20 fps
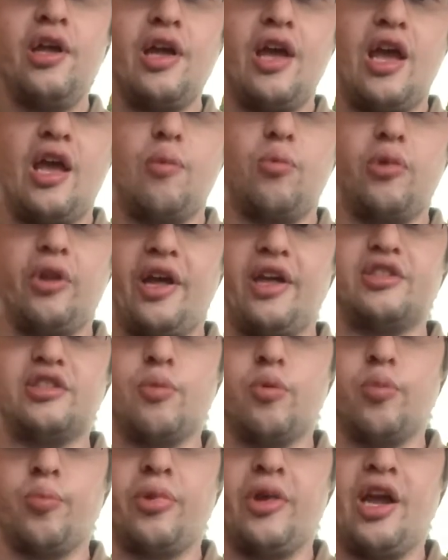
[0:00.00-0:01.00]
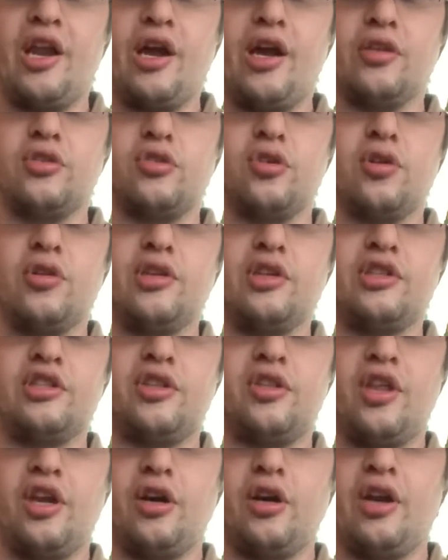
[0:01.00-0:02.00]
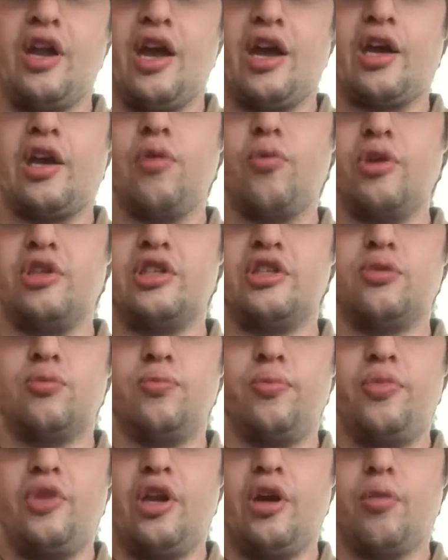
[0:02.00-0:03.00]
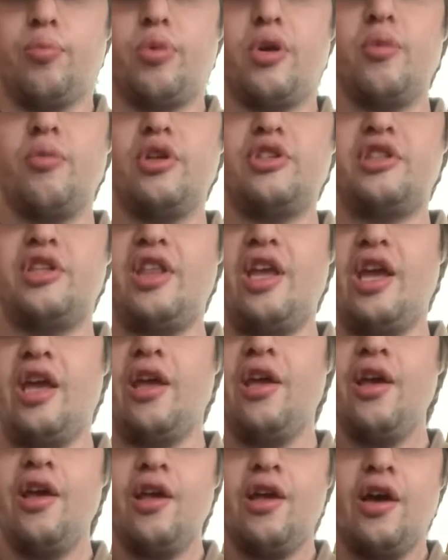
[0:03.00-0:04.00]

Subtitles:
a lightsaber blade on sort of this thinner neck, which is, pretty much the